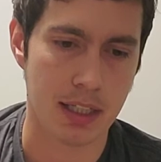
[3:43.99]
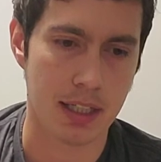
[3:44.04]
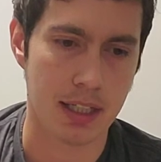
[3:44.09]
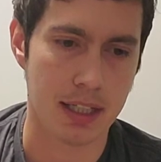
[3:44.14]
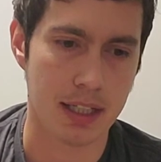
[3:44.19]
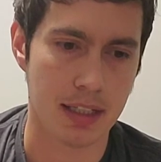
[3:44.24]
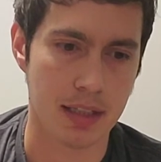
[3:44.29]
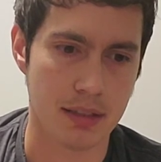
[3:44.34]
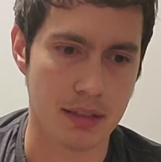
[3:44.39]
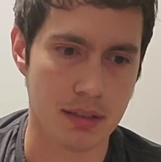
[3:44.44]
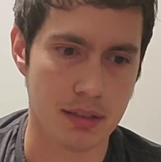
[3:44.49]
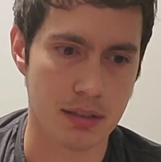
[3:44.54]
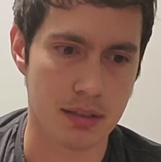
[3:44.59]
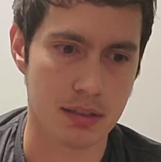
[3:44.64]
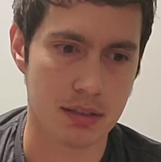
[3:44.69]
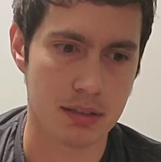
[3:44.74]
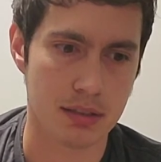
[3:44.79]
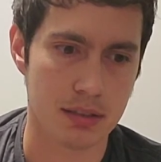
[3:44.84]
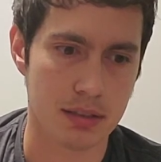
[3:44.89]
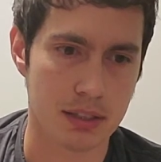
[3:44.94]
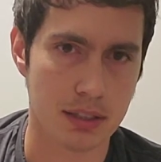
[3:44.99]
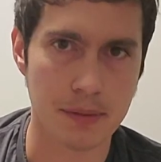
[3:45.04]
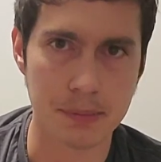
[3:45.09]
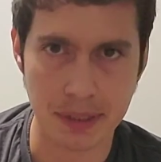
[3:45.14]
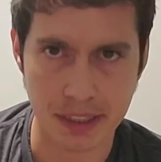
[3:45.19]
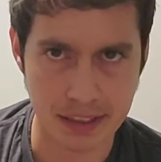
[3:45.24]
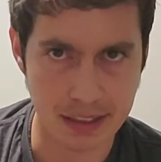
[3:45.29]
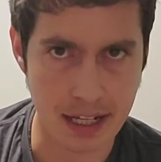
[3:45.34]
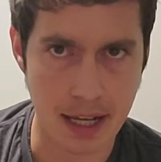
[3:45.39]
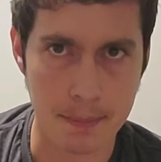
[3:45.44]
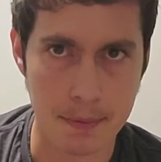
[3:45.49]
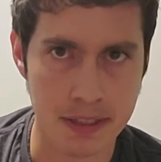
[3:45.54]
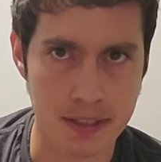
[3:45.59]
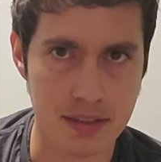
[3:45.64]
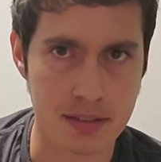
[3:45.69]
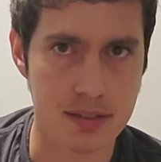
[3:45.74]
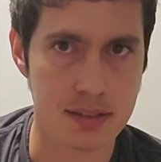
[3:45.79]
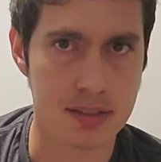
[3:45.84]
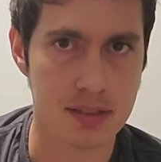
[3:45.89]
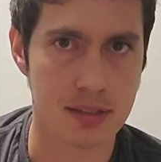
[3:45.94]
And, I mean, it
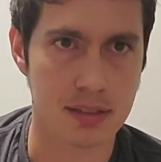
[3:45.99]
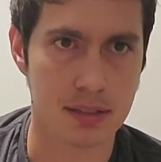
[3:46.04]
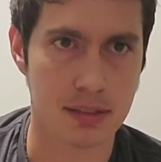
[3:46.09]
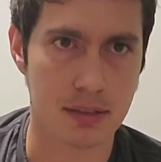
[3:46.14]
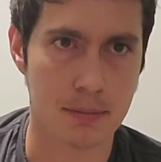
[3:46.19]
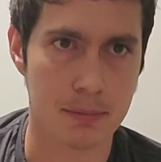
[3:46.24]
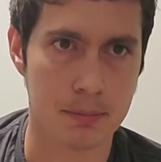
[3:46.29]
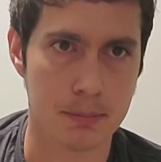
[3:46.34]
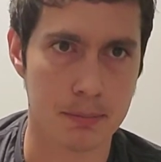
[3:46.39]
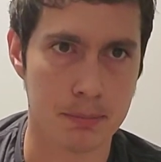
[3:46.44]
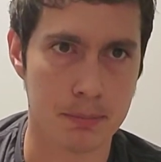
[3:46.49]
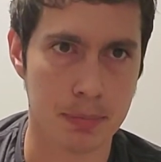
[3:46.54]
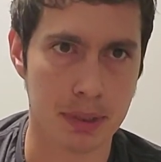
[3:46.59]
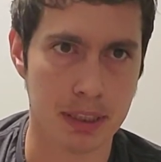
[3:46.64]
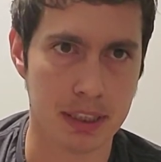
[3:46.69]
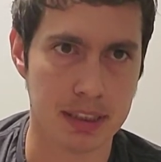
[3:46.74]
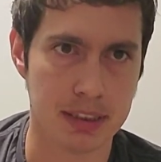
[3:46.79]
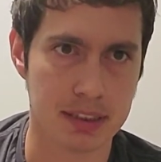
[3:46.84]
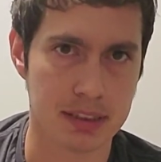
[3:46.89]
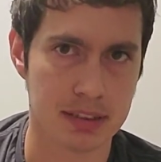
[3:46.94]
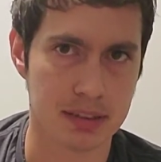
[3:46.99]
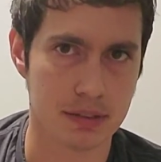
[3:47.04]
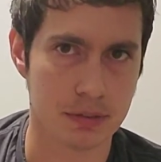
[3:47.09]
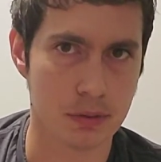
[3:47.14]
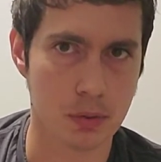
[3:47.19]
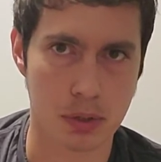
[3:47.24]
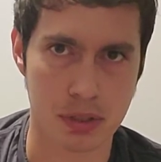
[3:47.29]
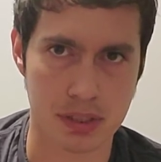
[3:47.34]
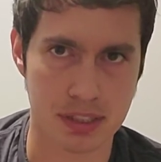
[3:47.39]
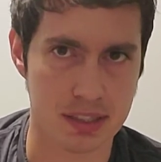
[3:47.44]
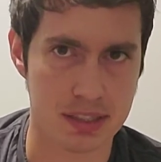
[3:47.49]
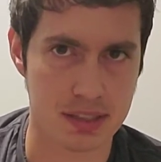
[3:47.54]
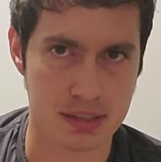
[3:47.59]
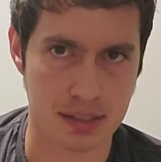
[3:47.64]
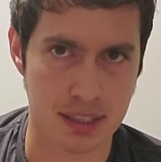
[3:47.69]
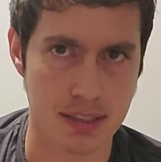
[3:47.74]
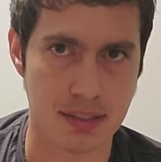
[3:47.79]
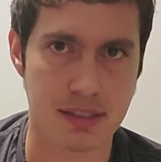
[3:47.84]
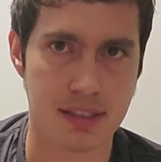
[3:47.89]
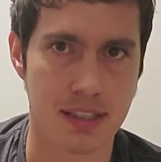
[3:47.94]
happens, but of course it's
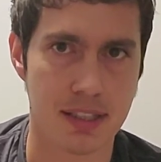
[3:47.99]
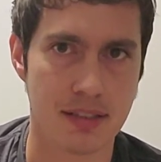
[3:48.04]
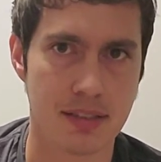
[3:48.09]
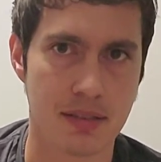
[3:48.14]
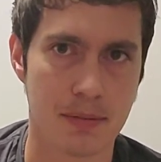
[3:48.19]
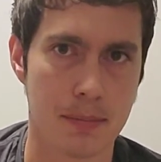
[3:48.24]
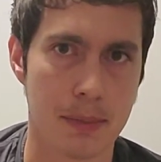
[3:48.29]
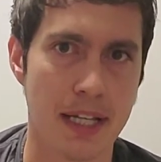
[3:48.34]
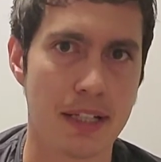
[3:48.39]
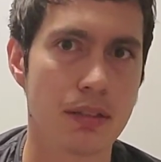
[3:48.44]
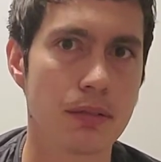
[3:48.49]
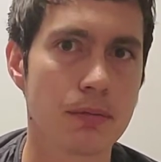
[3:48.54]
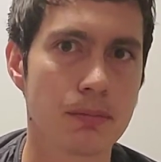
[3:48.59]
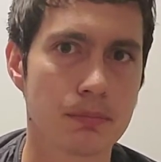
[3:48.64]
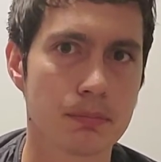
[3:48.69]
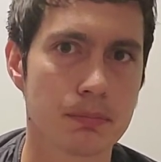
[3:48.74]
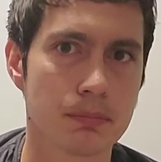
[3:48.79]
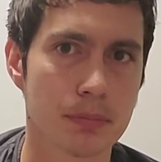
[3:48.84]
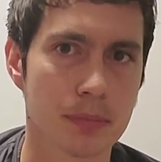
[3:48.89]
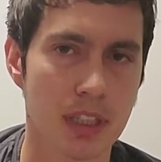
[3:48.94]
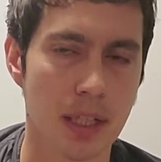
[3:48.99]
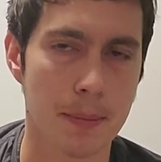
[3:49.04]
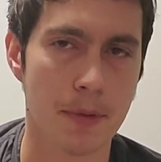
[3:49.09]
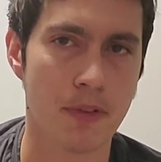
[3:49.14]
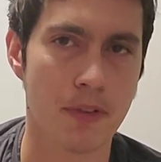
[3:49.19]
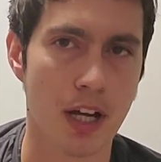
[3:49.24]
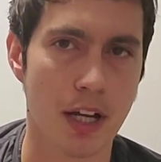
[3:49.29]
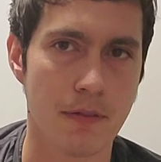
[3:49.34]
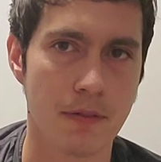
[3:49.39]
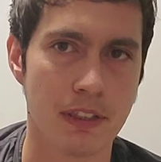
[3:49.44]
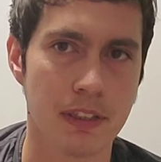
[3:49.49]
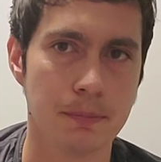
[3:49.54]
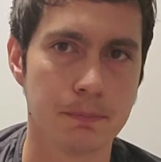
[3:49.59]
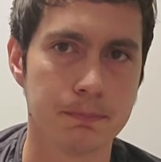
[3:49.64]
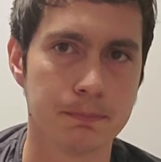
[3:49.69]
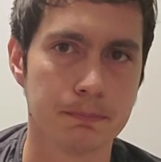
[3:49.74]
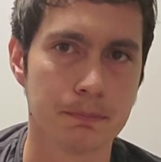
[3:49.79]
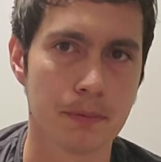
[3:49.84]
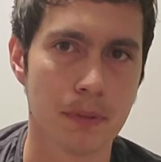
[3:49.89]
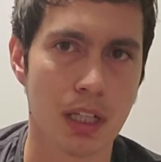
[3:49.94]
not to say it's a bad cup of coffee.
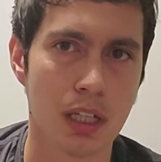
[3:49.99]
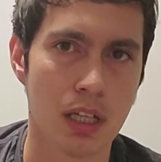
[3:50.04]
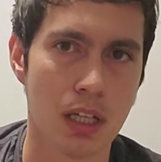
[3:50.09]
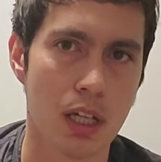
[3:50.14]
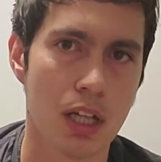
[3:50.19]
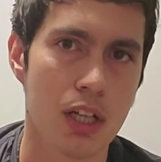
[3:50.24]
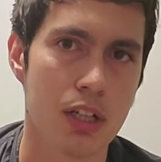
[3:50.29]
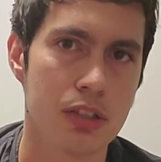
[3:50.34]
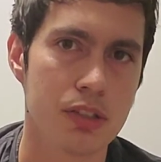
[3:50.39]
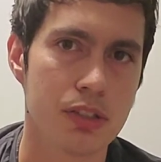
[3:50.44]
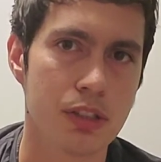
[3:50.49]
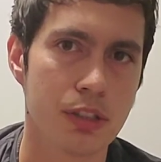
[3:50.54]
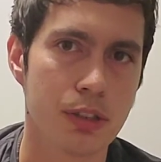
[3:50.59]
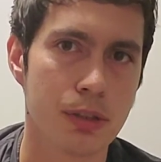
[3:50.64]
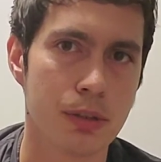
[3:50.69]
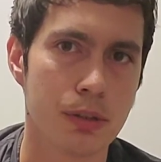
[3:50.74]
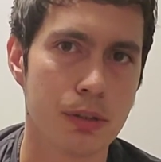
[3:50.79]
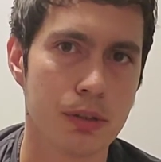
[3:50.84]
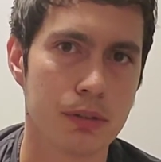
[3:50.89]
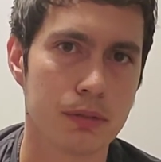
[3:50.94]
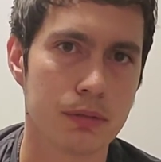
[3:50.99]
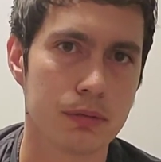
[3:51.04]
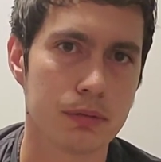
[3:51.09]
So,